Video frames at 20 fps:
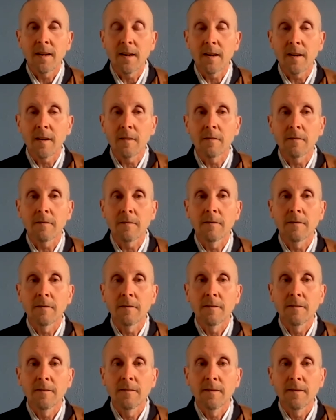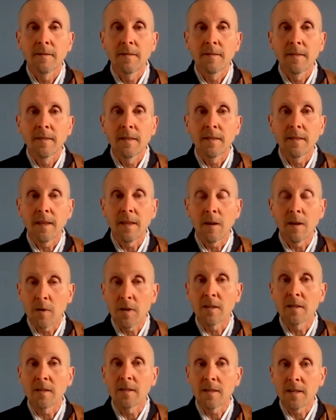then we
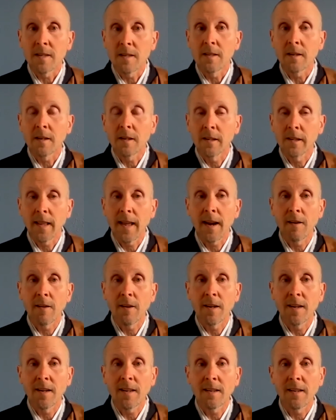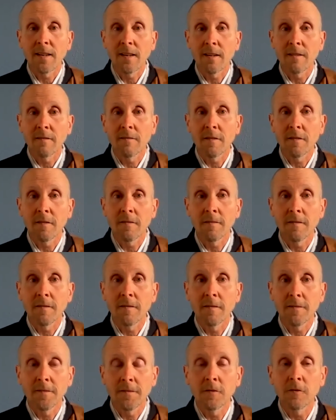can see the clarity of the
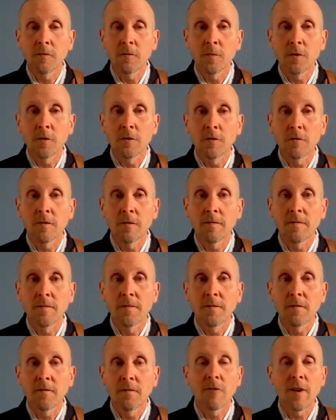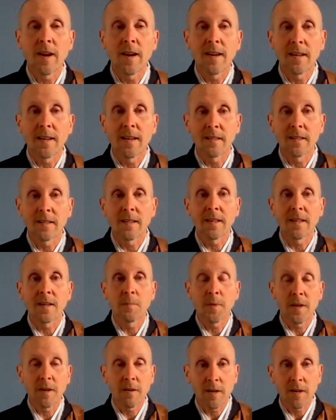full moon radiantly
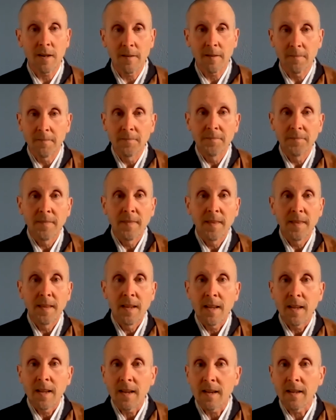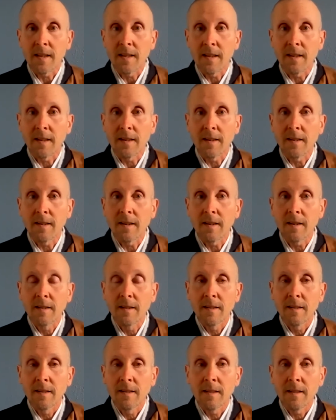appearing in
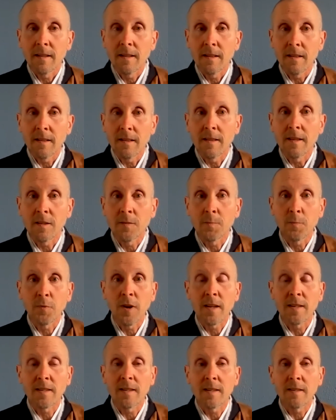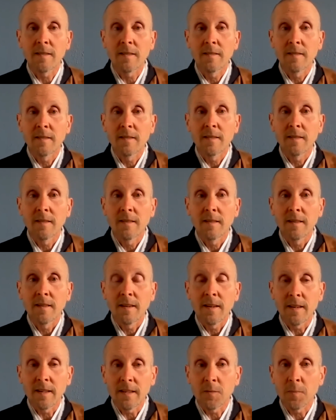this present
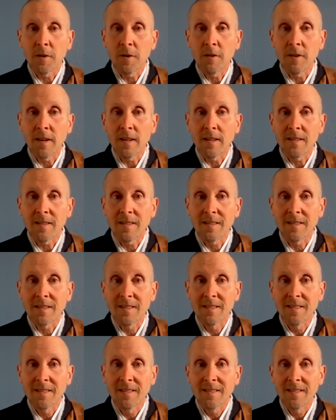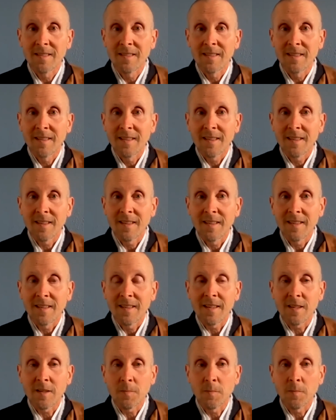experience,
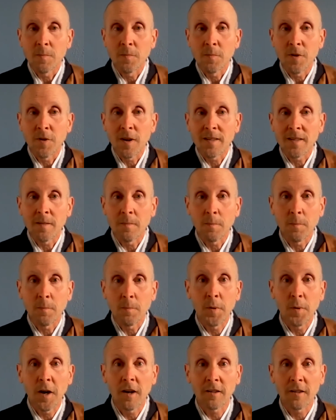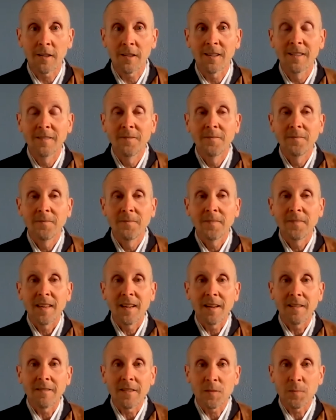this present puddle
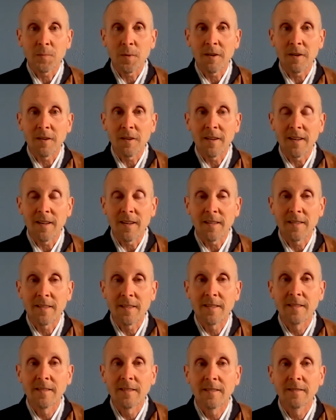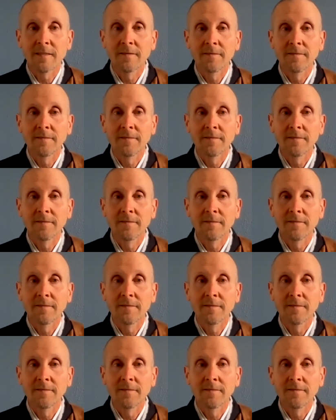of experience.